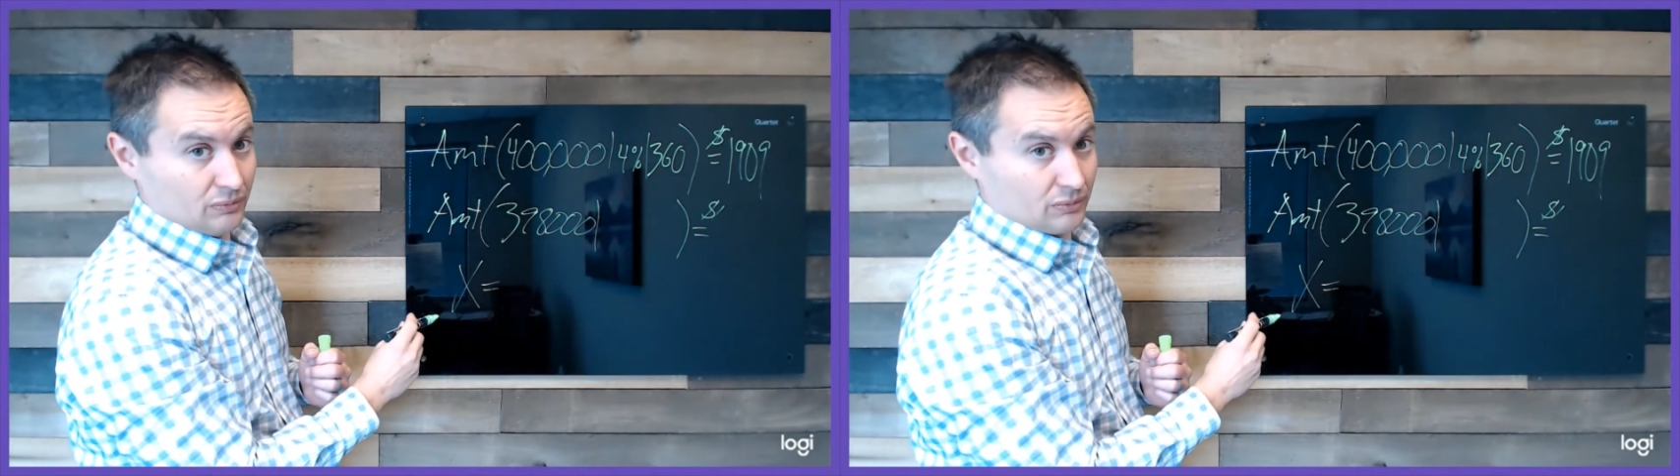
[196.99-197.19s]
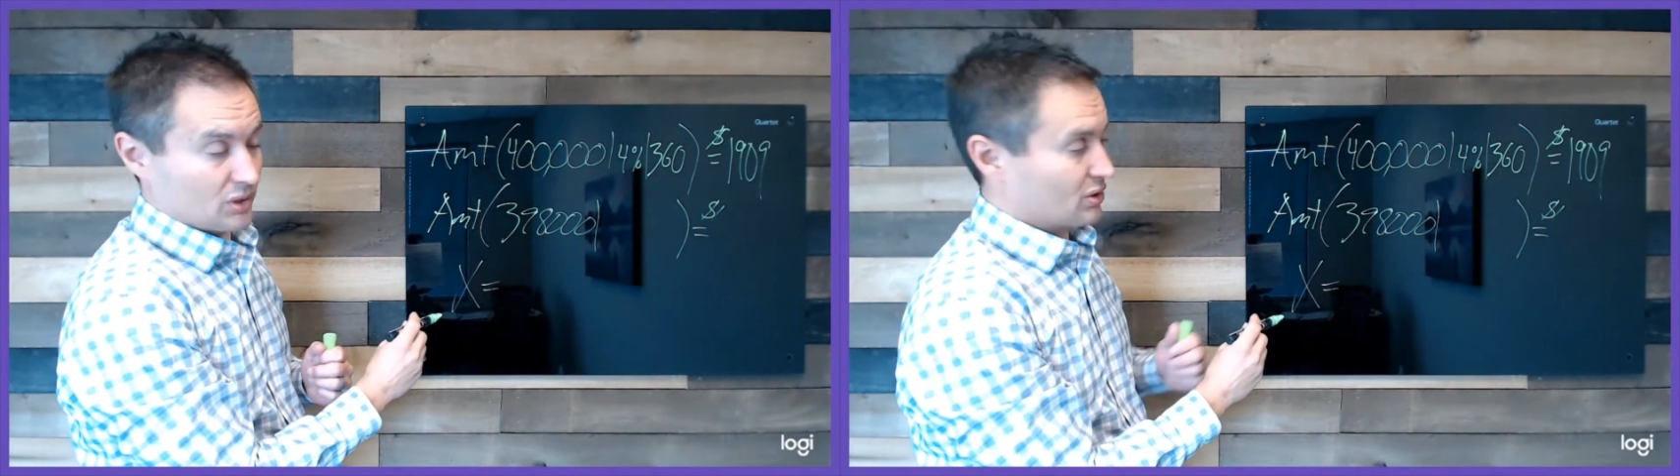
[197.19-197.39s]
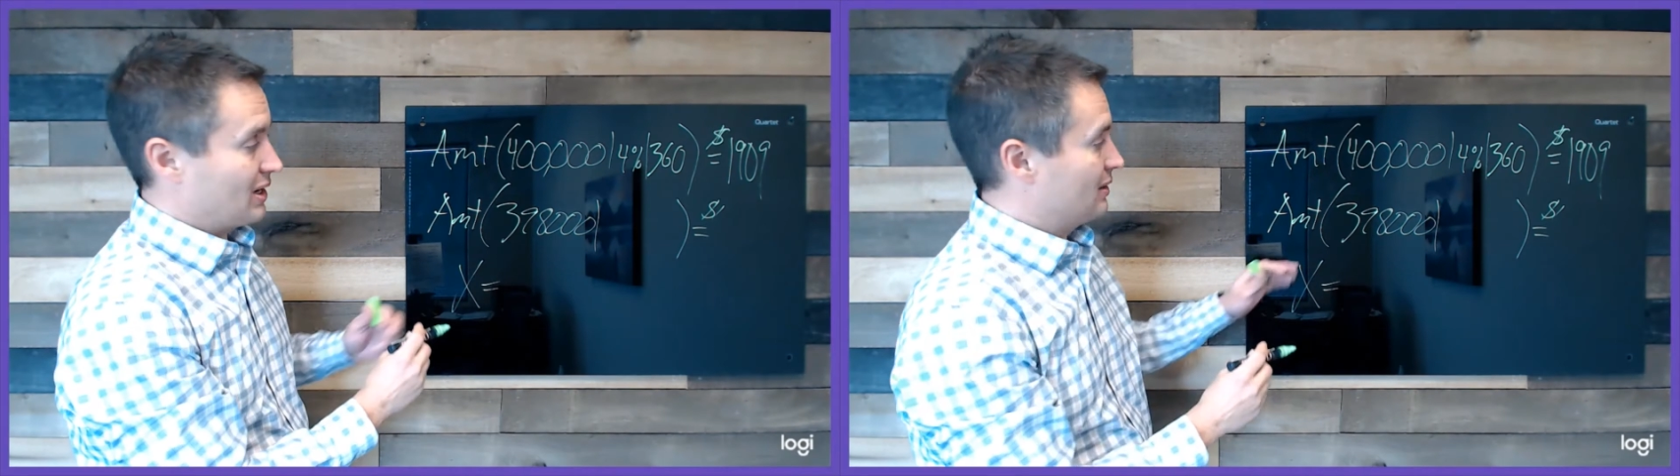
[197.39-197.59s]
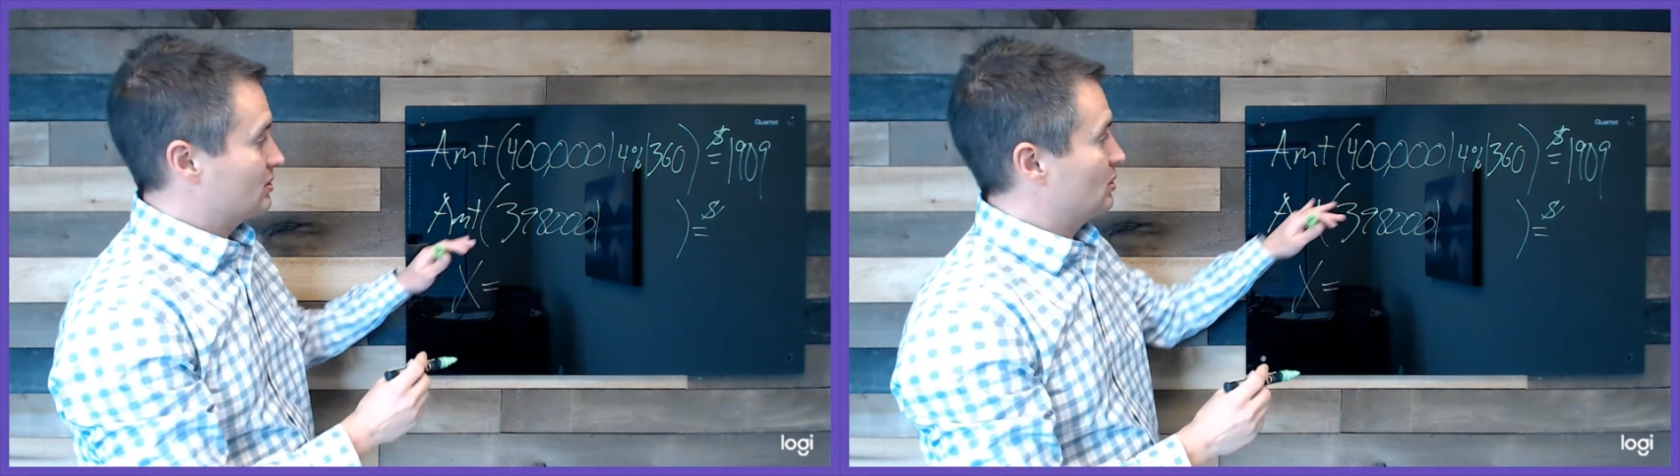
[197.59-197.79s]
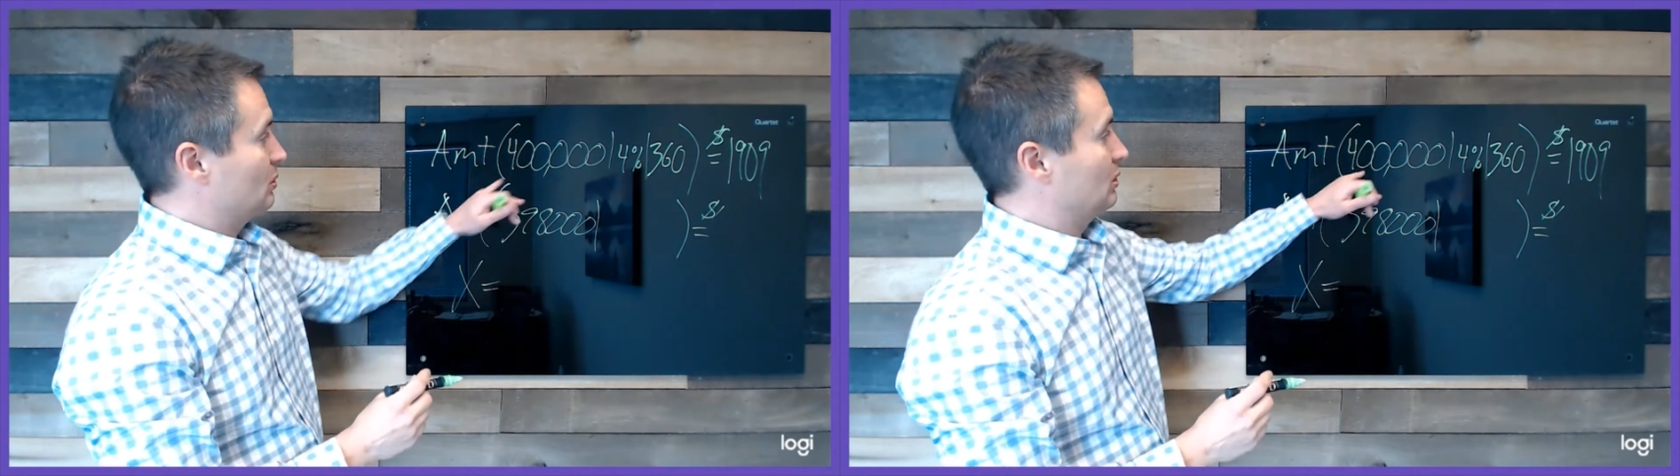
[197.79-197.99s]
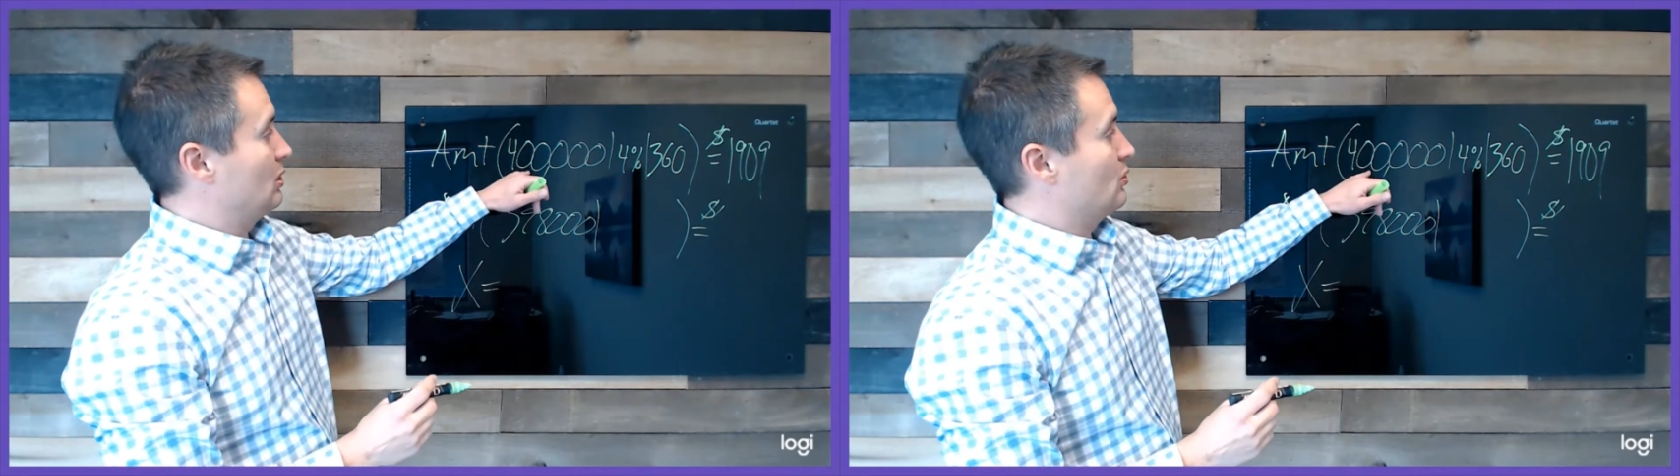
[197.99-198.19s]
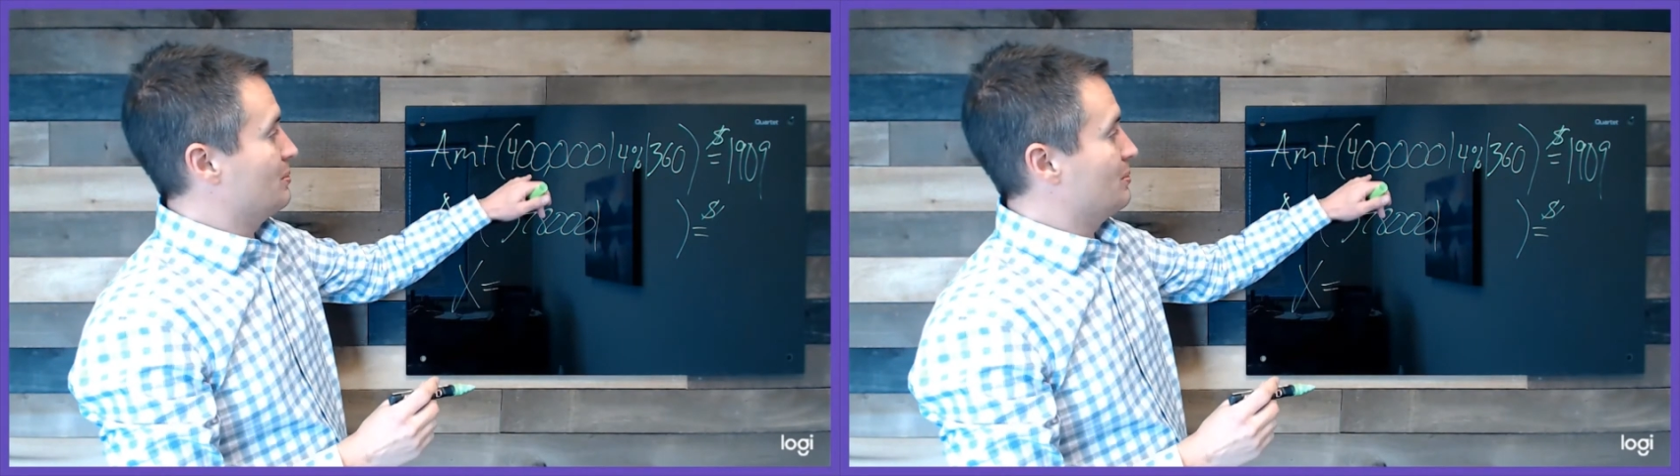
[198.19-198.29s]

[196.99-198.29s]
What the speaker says: Okay, so loan